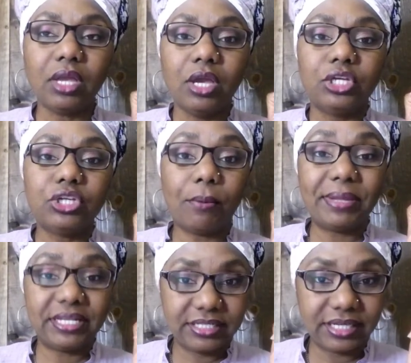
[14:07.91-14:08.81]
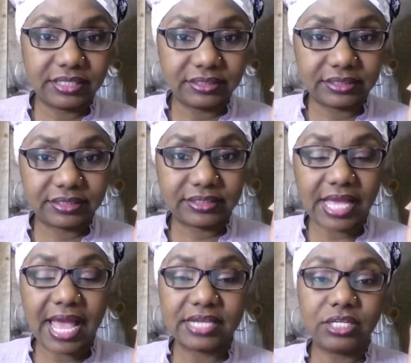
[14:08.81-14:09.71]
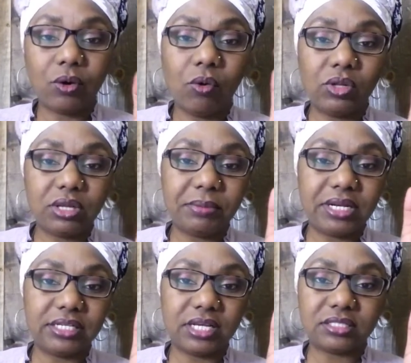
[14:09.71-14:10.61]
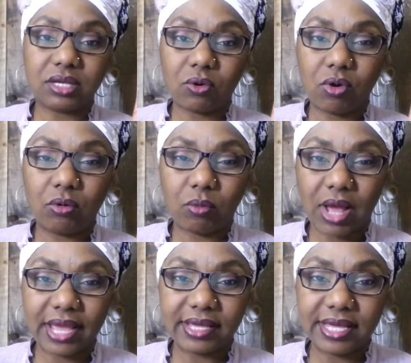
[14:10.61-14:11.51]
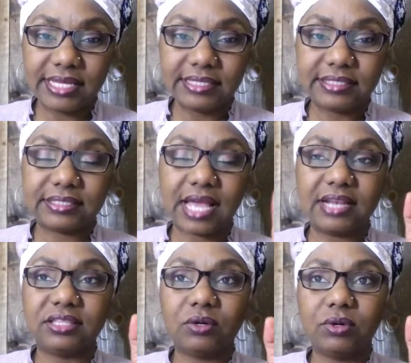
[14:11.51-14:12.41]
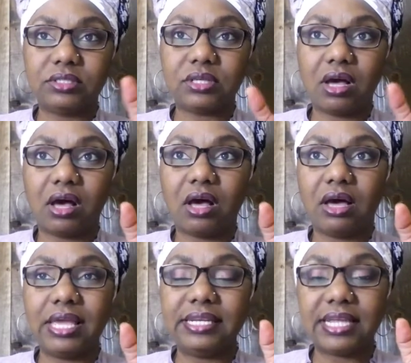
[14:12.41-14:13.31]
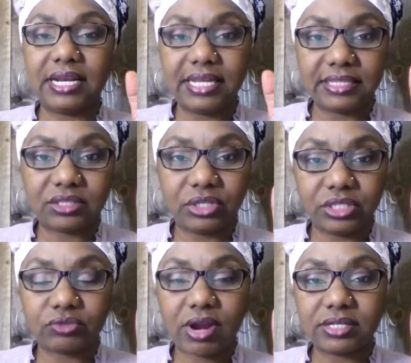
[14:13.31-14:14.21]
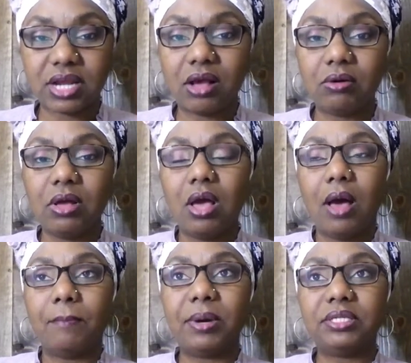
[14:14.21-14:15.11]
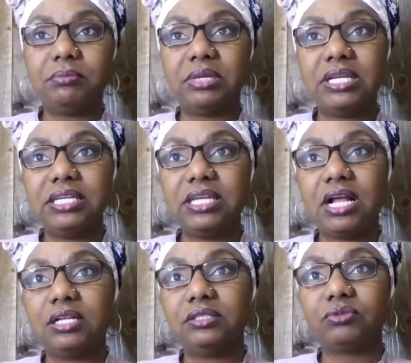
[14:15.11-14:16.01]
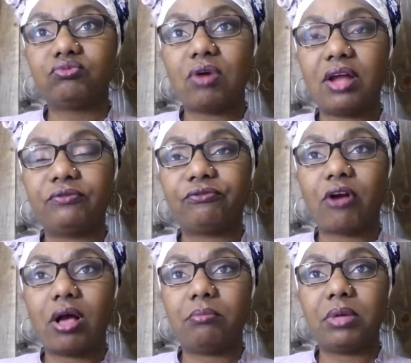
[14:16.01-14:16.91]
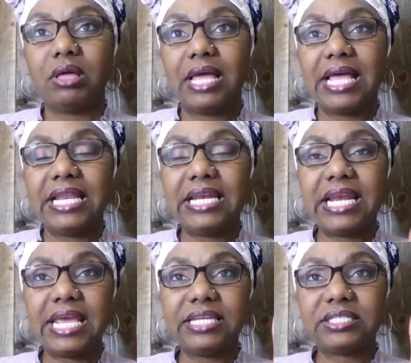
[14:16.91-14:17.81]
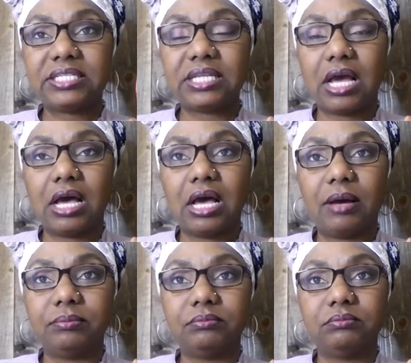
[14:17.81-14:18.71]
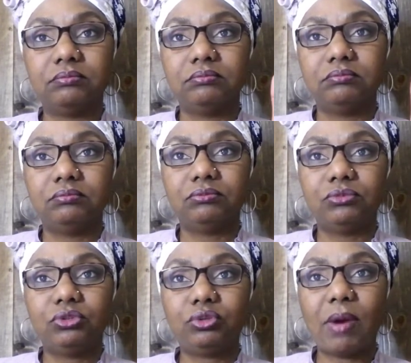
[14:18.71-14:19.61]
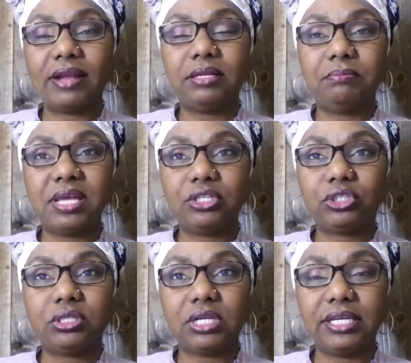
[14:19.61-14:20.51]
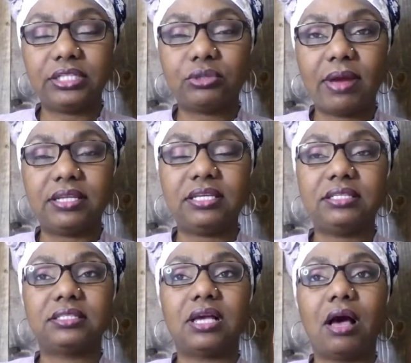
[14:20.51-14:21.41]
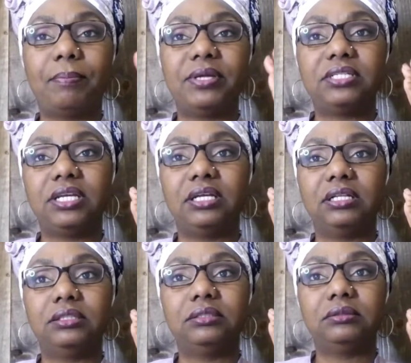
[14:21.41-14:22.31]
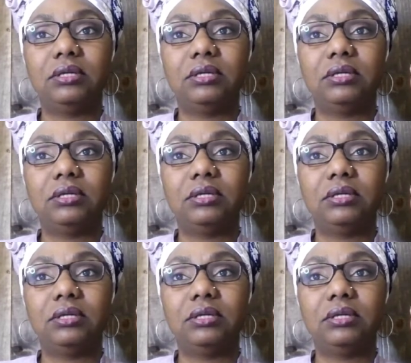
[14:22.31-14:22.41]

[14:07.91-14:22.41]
your millennials. And the older millennials are called Yers, and those are in their late 30s right now. But the millennials run from late 20, mid to late 20s up until,